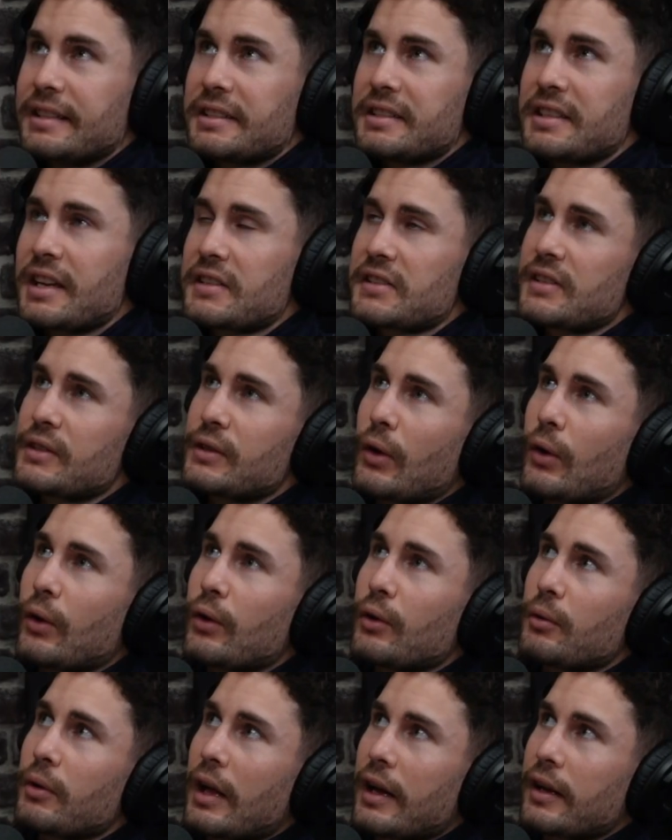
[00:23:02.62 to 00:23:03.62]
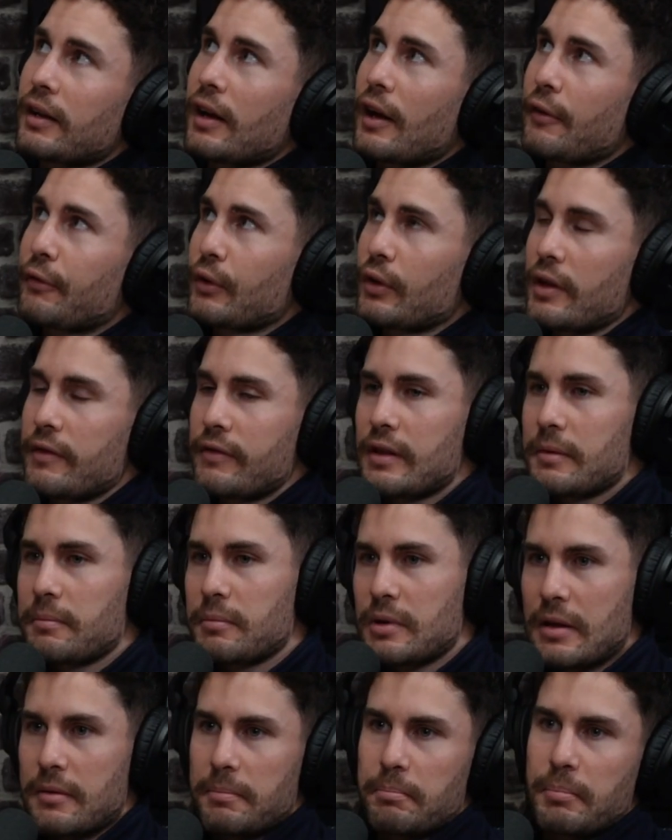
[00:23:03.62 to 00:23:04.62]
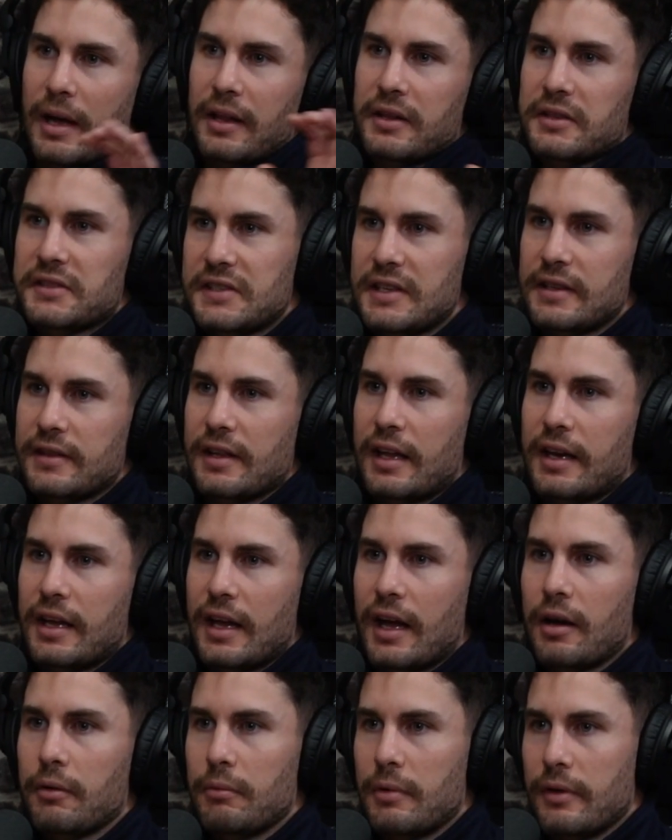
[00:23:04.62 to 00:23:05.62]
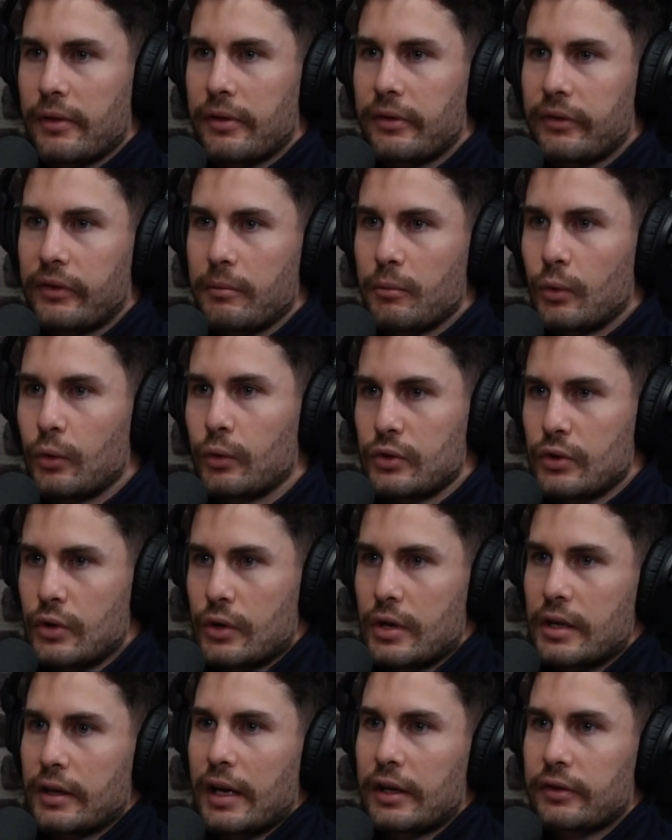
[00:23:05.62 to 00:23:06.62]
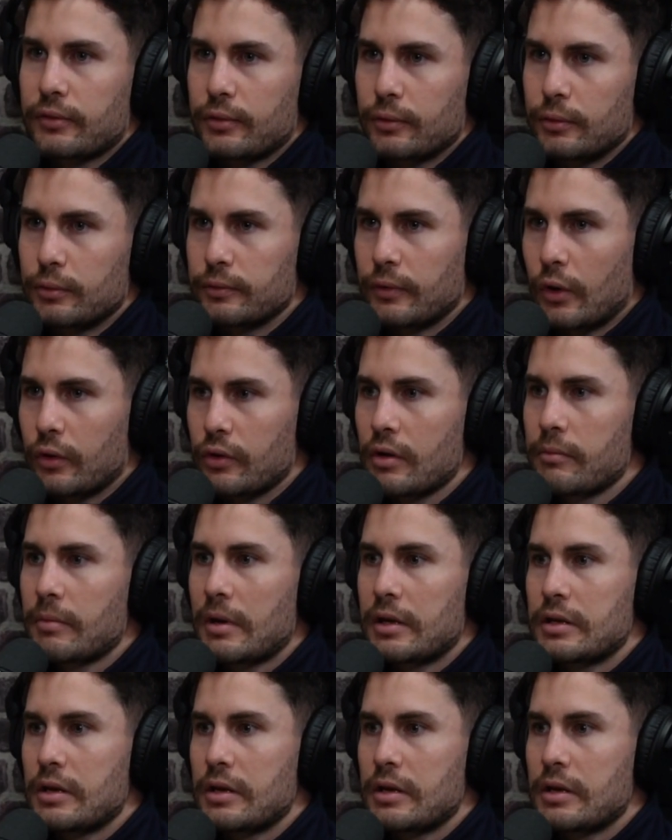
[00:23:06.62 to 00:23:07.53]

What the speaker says: Yes and no. Like, I feel like you're balancing that out with the more unilateral volume, and